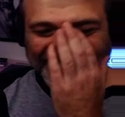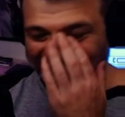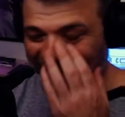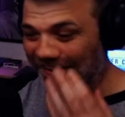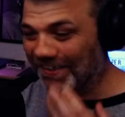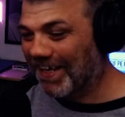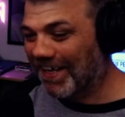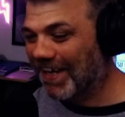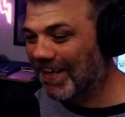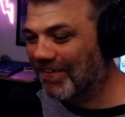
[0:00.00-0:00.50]

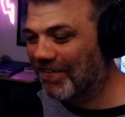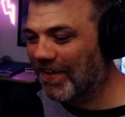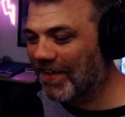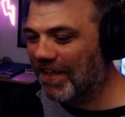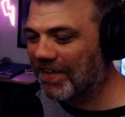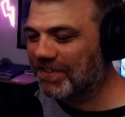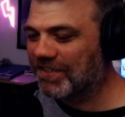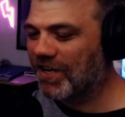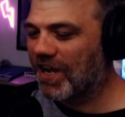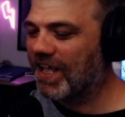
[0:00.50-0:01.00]
Okay, well
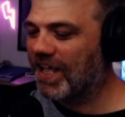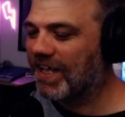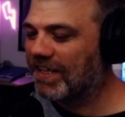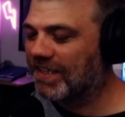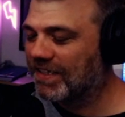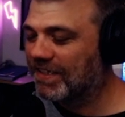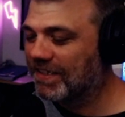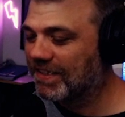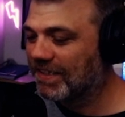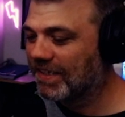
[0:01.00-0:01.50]
I'll try it.
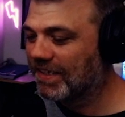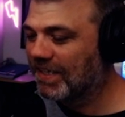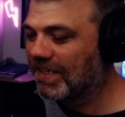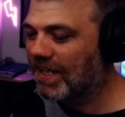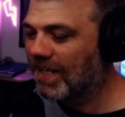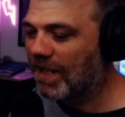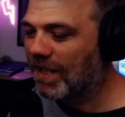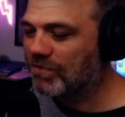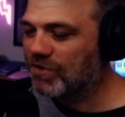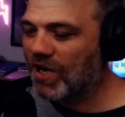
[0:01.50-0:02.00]

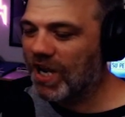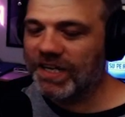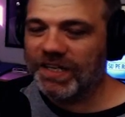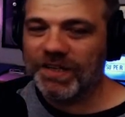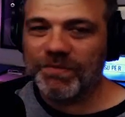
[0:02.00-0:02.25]
I'm trying to